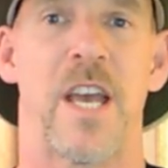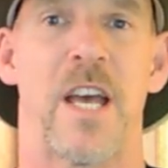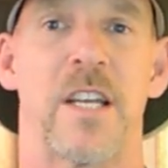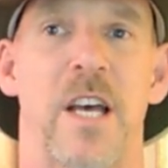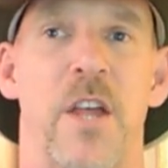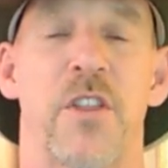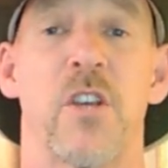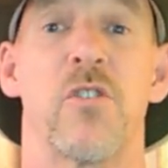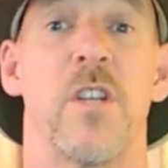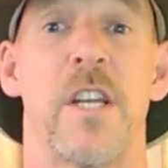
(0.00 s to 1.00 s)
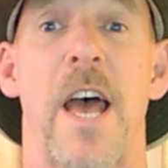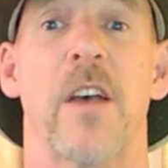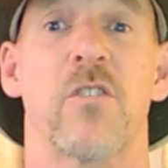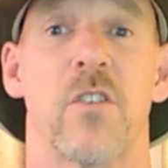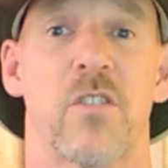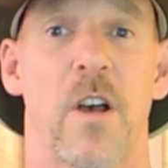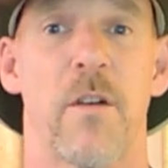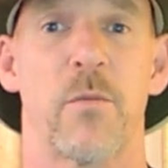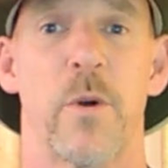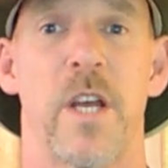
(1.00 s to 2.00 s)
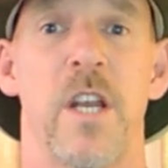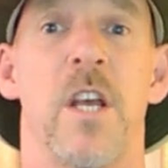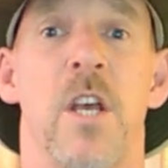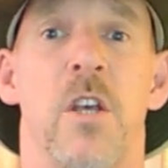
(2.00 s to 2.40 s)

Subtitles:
and things you need to ask yourself when